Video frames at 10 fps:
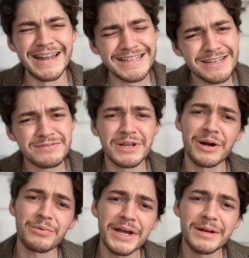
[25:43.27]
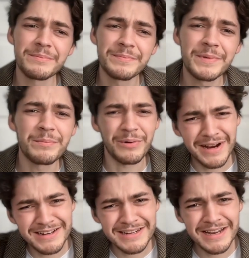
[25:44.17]
not left, not right, but
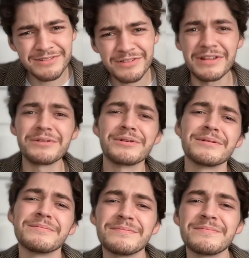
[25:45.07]
right down the center.